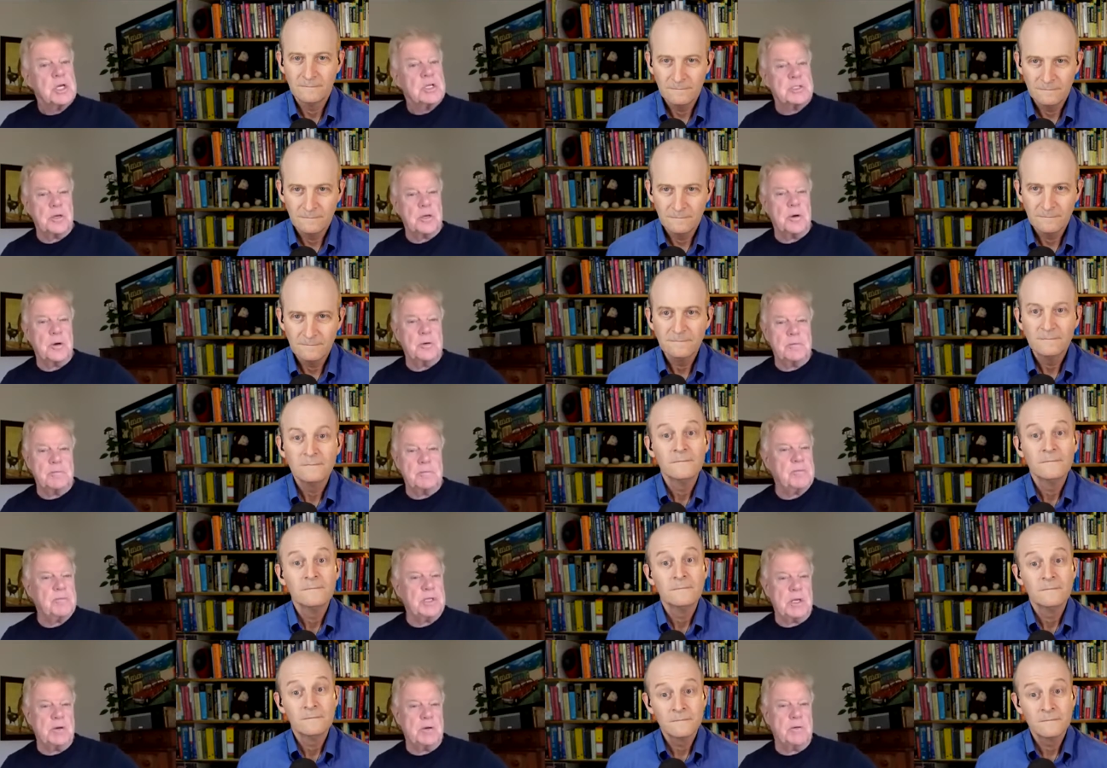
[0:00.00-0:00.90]
Speaker 1: So
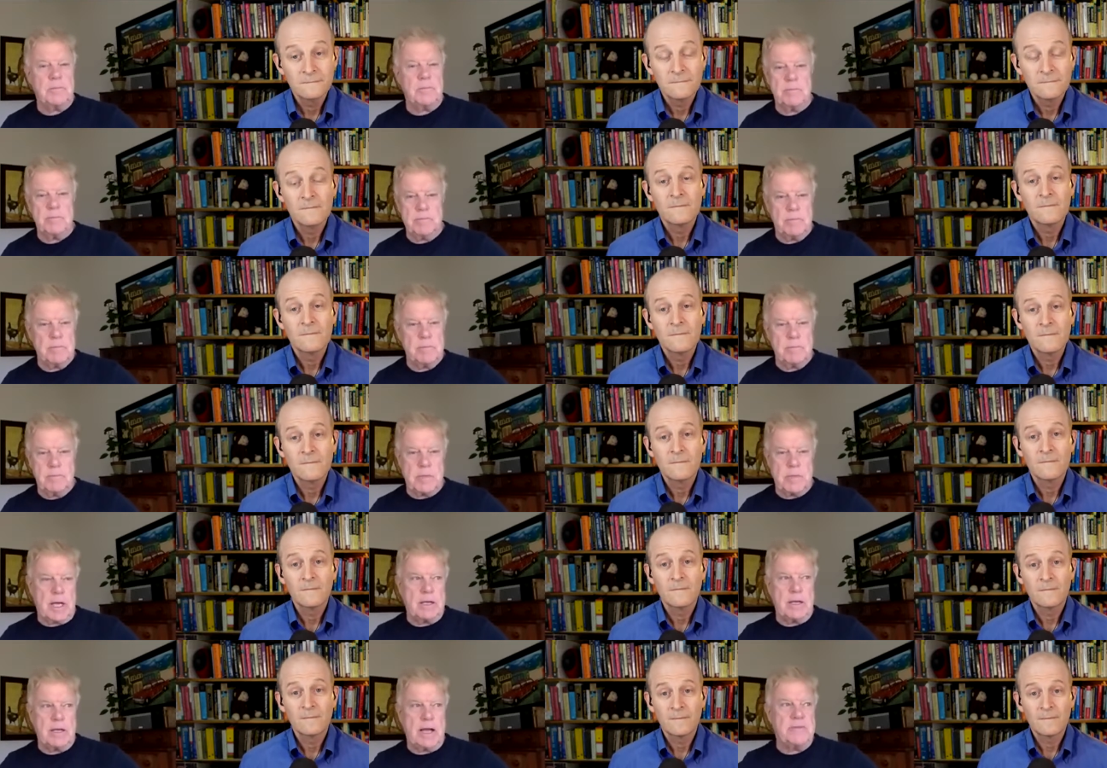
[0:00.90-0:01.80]
you know,
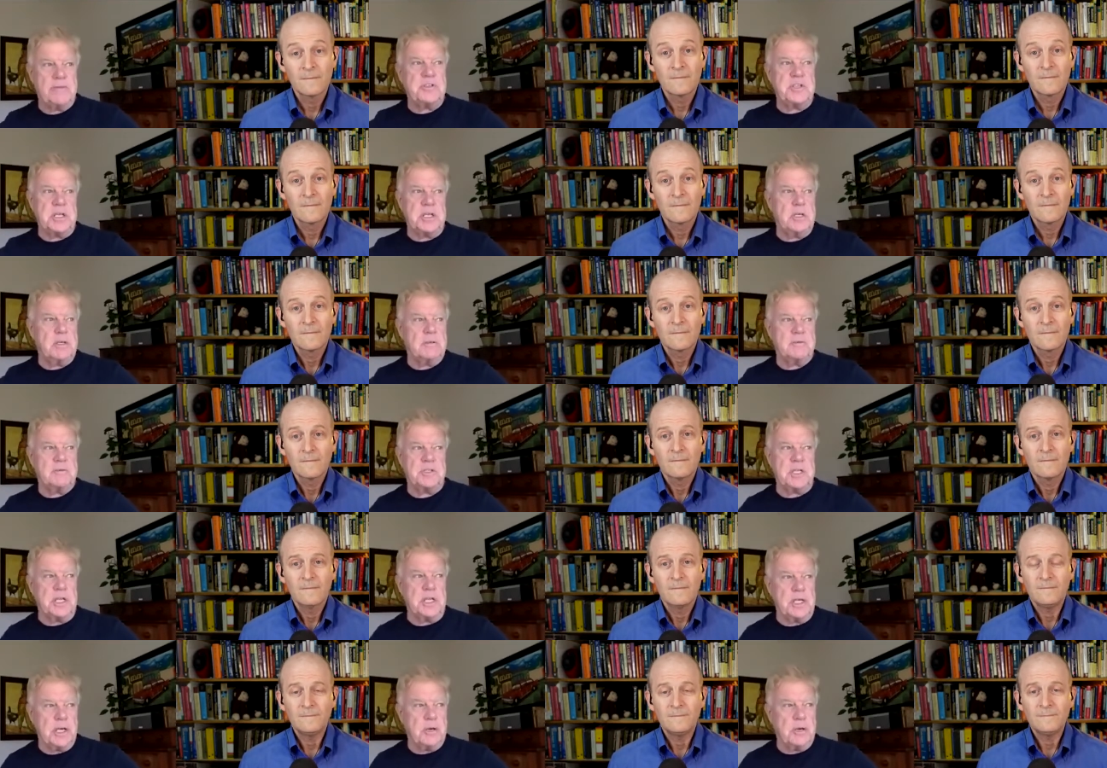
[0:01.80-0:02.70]
I, I've seen
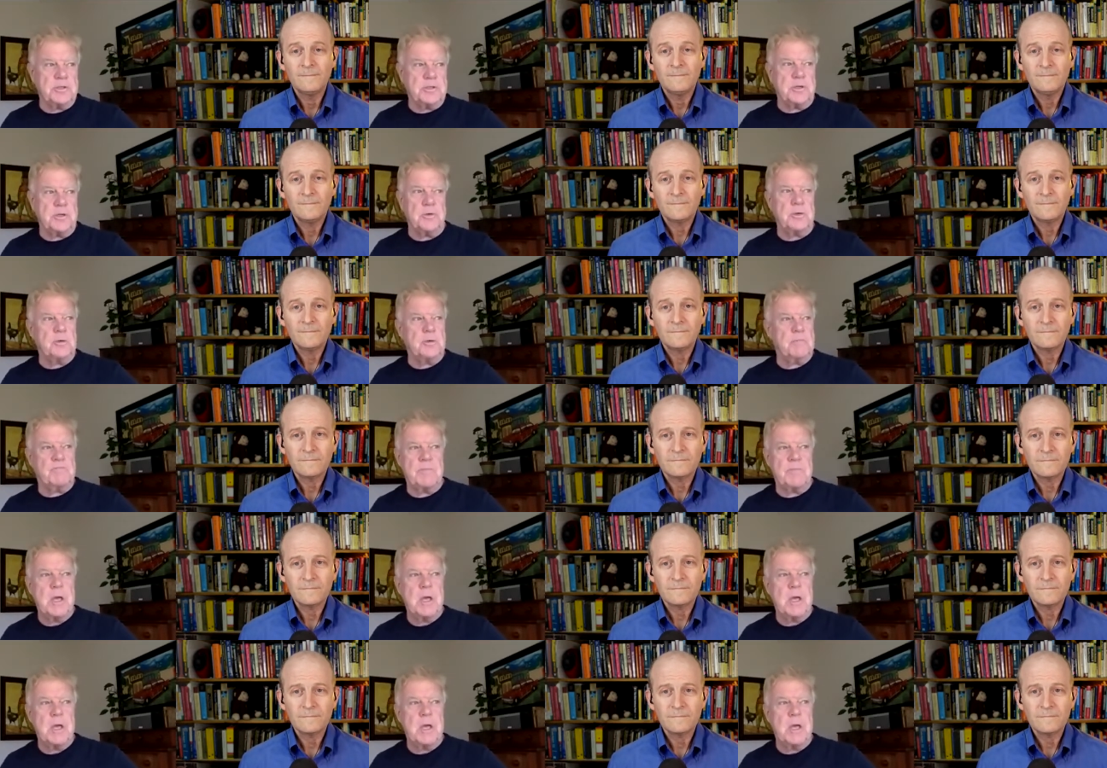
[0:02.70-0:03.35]
CEOs who